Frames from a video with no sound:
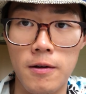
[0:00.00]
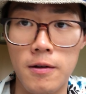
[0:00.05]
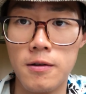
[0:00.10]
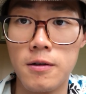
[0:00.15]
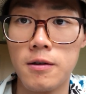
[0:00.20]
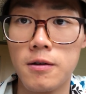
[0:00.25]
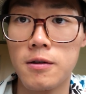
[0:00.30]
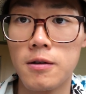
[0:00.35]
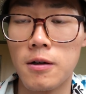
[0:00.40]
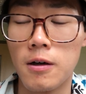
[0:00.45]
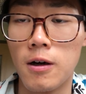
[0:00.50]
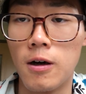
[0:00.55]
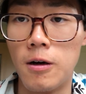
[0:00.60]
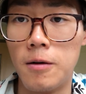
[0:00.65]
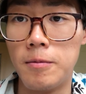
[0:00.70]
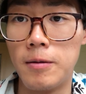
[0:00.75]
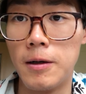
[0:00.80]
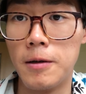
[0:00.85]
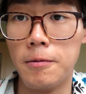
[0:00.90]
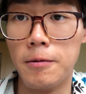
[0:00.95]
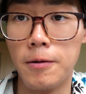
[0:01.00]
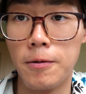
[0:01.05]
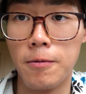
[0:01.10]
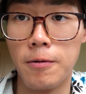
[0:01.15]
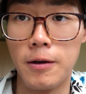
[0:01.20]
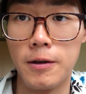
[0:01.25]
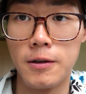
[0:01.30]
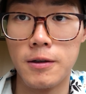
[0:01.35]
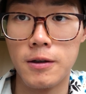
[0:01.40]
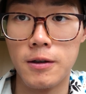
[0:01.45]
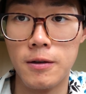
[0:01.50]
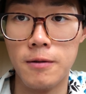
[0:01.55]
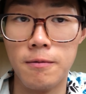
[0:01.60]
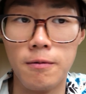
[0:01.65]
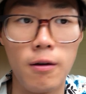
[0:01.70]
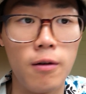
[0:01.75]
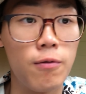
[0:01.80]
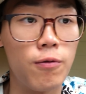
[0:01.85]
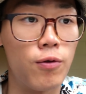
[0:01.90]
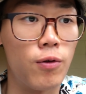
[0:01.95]
This is a homework
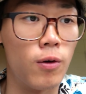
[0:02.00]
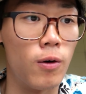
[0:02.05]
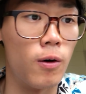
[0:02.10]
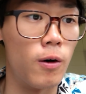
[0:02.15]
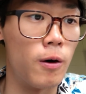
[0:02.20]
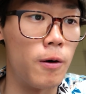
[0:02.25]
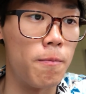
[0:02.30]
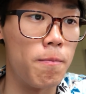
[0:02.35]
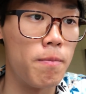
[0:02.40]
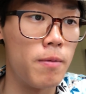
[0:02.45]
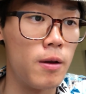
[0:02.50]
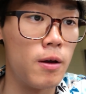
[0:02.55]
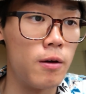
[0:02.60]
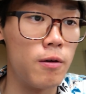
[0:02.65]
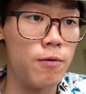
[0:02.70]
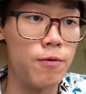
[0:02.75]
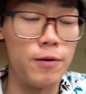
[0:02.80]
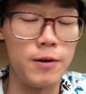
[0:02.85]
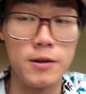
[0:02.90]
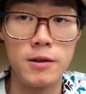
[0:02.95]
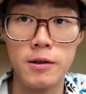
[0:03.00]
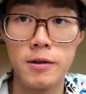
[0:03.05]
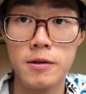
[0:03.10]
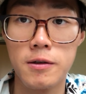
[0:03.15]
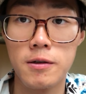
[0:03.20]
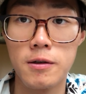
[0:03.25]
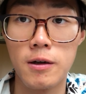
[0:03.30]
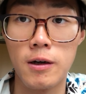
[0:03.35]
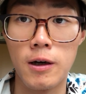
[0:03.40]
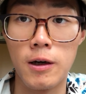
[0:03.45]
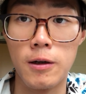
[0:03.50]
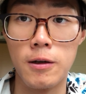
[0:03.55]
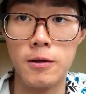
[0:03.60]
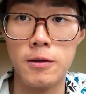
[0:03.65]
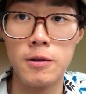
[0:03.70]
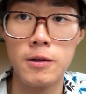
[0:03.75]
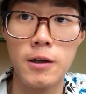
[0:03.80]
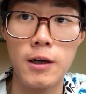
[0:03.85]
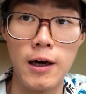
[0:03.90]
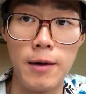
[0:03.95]
question for physics and
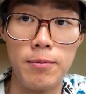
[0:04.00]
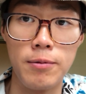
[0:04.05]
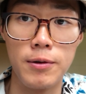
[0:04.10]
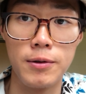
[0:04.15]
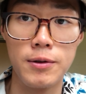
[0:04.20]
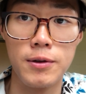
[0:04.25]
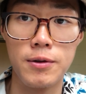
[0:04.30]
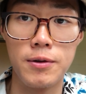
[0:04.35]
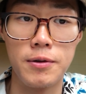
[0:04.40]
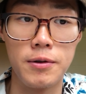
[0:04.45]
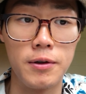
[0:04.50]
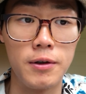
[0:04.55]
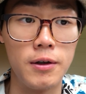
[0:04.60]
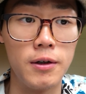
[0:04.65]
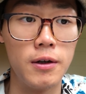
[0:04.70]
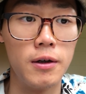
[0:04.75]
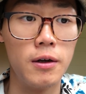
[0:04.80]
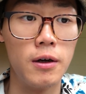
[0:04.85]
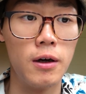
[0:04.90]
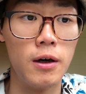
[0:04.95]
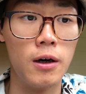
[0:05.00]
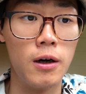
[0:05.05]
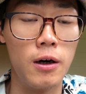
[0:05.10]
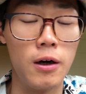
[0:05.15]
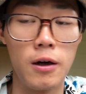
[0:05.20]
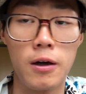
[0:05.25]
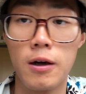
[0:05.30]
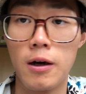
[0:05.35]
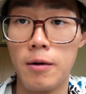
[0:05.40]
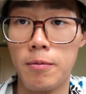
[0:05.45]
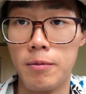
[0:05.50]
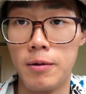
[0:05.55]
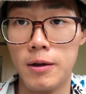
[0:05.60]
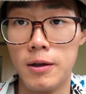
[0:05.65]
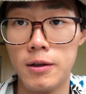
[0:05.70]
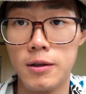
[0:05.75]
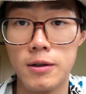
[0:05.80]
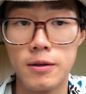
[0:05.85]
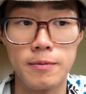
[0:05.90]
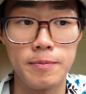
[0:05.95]
chemistry
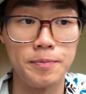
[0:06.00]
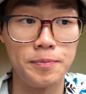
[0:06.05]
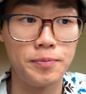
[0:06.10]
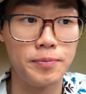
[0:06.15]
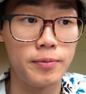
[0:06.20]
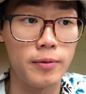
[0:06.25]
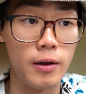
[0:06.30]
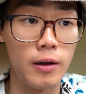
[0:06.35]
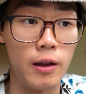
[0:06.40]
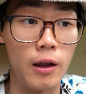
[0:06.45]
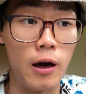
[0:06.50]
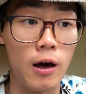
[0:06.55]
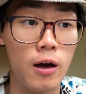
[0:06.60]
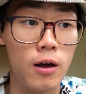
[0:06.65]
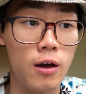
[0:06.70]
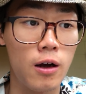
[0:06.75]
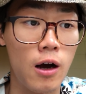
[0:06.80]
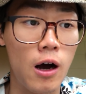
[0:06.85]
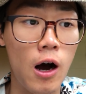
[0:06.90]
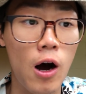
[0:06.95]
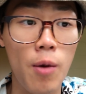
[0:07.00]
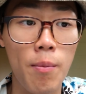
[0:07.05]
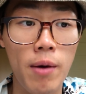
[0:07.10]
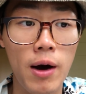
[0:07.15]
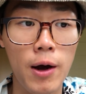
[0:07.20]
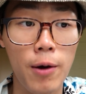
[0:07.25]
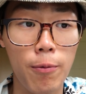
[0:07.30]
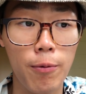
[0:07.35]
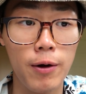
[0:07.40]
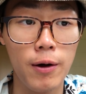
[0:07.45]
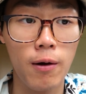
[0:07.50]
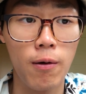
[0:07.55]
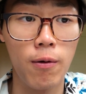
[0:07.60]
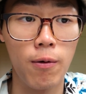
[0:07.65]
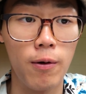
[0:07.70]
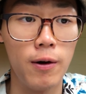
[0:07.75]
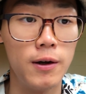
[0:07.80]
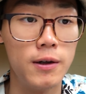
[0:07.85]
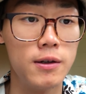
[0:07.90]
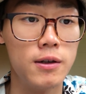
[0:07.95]
combination. How might we
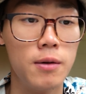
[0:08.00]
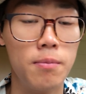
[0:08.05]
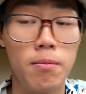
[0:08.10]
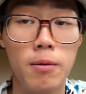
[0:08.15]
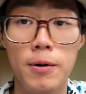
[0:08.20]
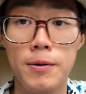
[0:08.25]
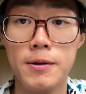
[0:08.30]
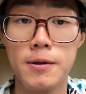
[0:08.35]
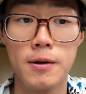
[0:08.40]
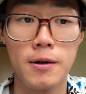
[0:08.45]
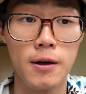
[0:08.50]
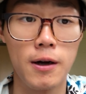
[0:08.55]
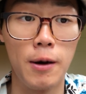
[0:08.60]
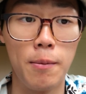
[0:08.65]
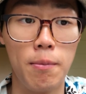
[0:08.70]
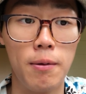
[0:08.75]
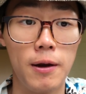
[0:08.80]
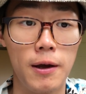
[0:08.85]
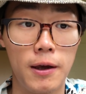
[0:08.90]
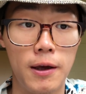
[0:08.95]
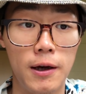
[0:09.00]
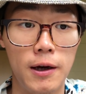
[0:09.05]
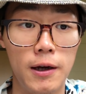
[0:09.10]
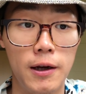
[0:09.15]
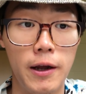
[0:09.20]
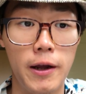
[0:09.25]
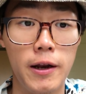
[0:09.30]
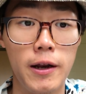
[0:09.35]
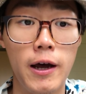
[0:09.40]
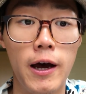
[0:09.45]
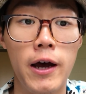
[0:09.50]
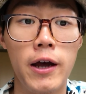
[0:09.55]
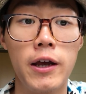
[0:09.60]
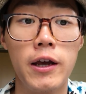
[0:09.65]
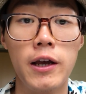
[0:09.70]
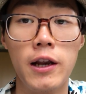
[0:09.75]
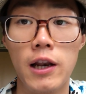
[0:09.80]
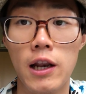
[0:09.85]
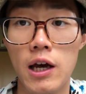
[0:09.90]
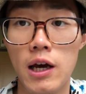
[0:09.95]
create the most complicated
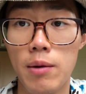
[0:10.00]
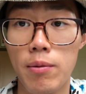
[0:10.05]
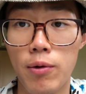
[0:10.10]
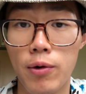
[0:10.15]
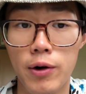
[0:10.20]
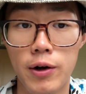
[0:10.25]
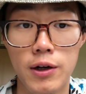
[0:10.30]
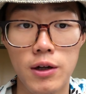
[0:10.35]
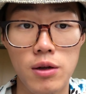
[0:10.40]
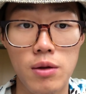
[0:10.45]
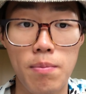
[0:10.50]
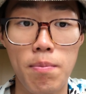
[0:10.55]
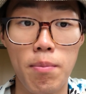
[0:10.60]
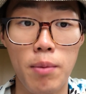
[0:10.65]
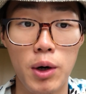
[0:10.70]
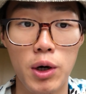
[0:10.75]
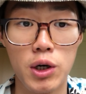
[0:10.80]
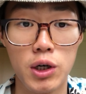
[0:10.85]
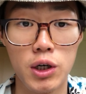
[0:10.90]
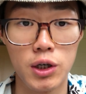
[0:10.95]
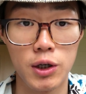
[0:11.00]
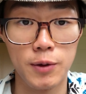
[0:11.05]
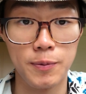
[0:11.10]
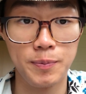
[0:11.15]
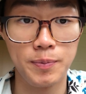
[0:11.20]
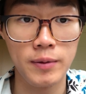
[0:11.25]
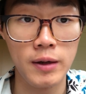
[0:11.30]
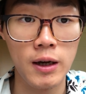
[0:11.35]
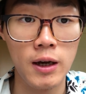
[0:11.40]
and elaborated murder?